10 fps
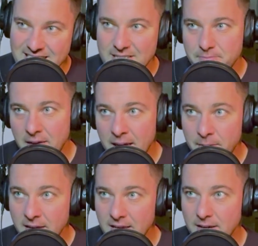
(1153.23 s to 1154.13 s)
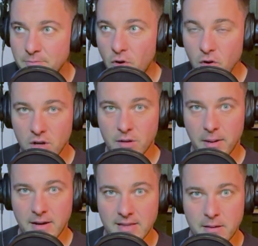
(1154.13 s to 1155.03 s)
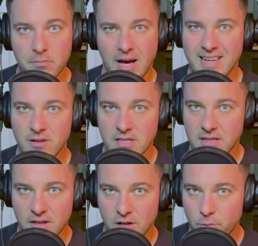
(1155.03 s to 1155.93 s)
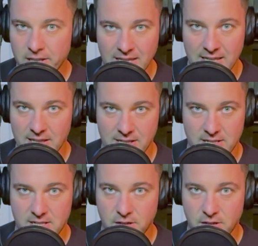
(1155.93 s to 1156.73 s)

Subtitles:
Maybe I'm wrong about them, but I don't think they're going to win League Leaders.